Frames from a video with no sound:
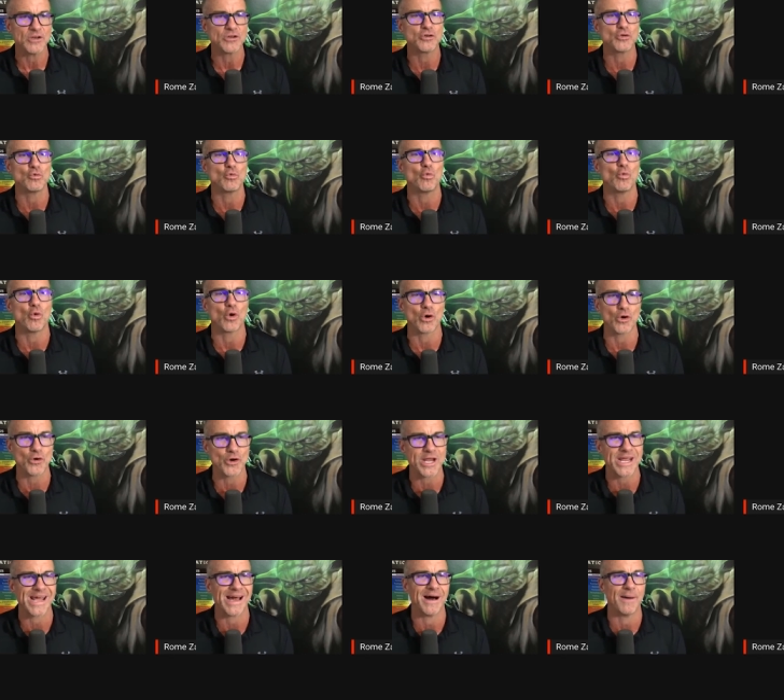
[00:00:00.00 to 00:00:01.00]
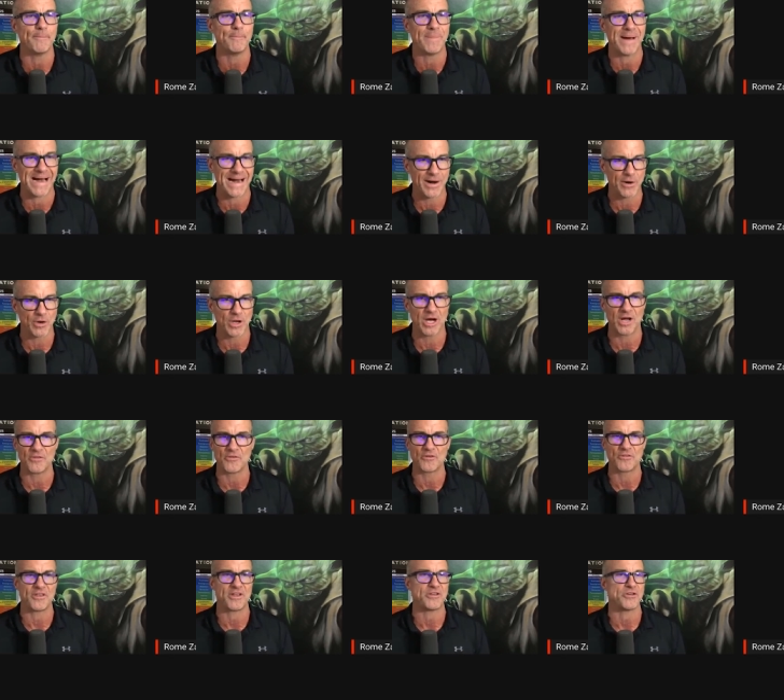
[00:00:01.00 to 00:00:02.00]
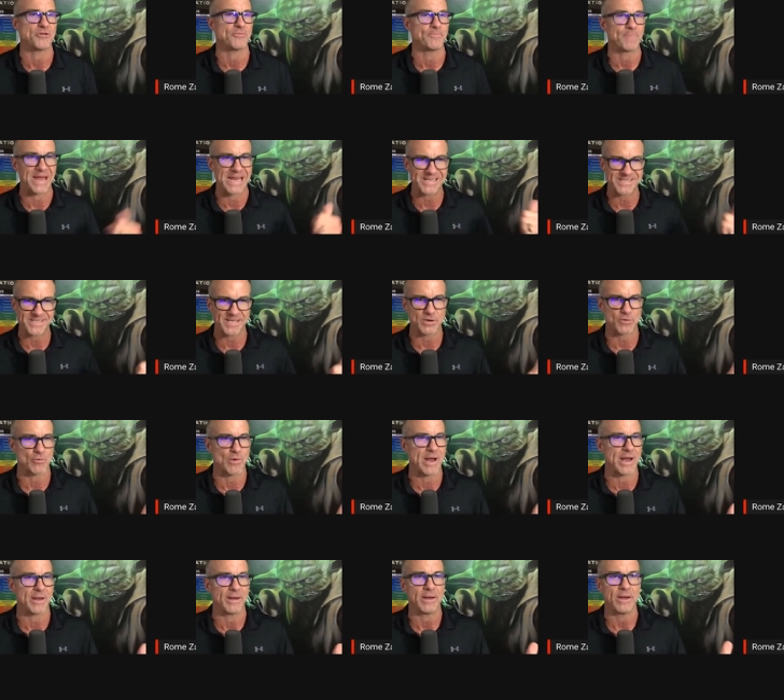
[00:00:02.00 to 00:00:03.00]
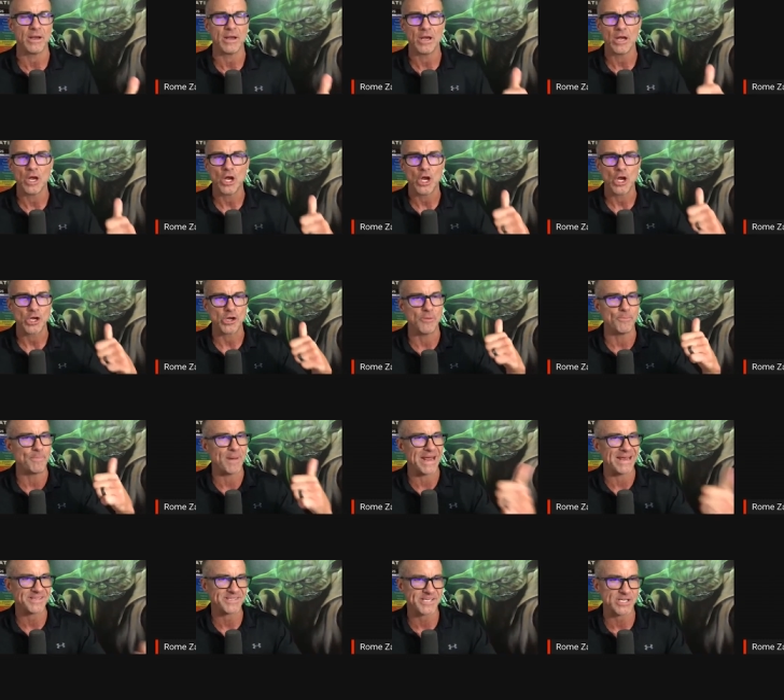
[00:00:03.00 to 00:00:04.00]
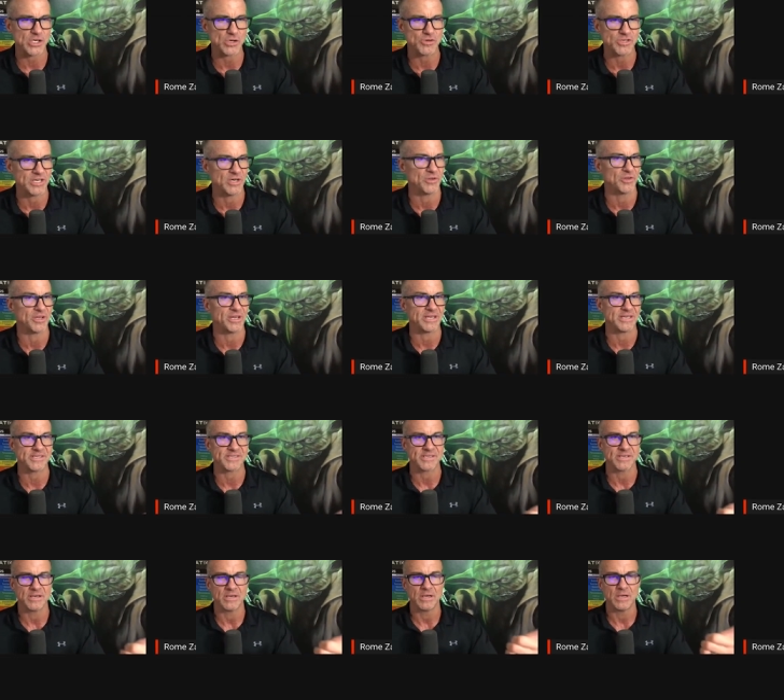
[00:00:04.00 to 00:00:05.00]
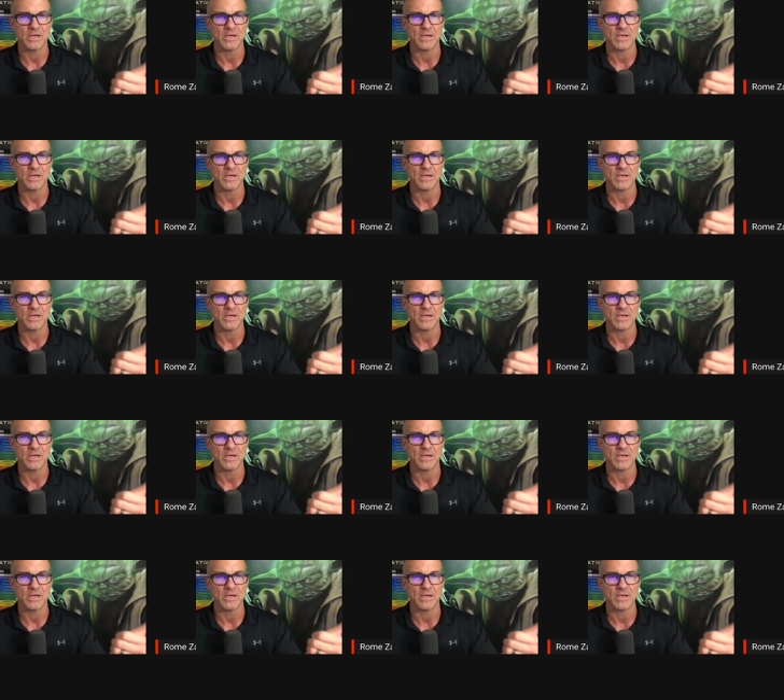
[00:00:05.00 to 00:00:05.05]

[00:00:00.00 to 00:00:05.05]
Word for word: to worry about other than your basic rent your basic utilities